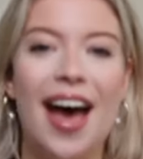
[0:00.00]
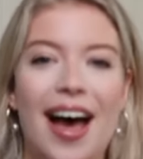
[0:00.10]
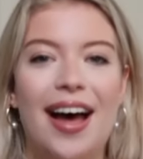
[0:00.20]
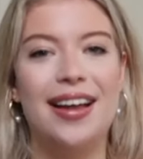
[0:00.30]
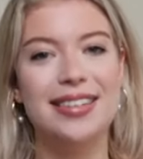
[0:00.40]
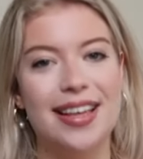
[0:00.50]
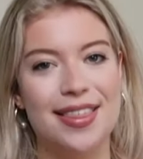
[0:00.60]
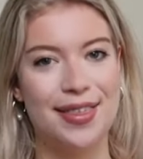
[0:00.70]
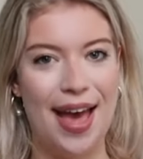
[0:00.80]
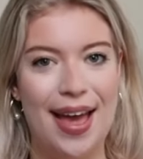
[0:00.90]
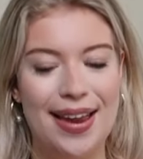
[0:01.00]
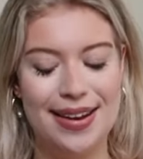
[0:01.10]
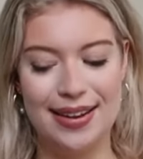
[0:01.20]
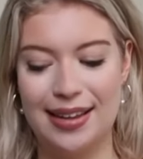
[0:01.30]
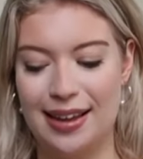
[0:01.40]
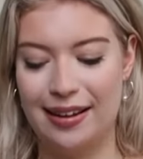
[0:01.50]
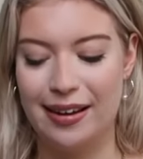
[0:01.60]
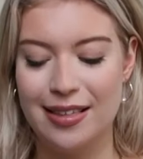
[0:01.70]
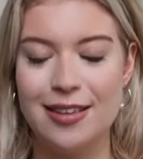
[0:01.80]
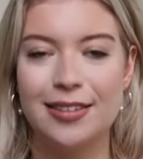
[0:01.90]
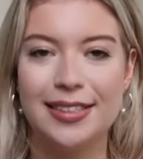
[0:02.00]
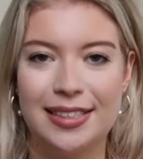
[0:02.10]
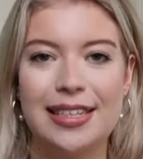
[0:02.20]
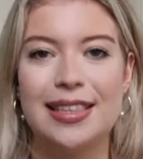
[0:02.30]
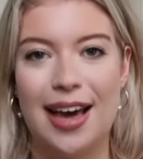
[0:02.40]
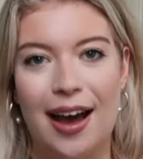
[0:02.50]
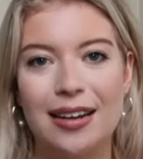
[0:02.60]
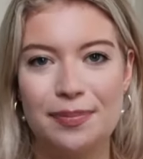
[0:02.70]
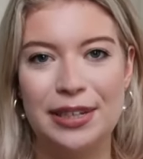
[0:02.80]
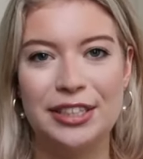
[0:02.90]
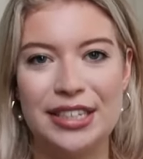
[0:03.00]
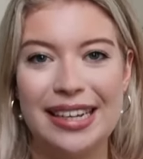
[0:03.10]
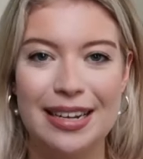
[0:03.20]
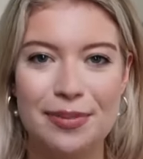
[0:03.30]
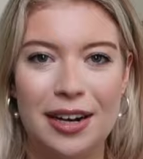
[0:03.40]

and then you'll see that picture taking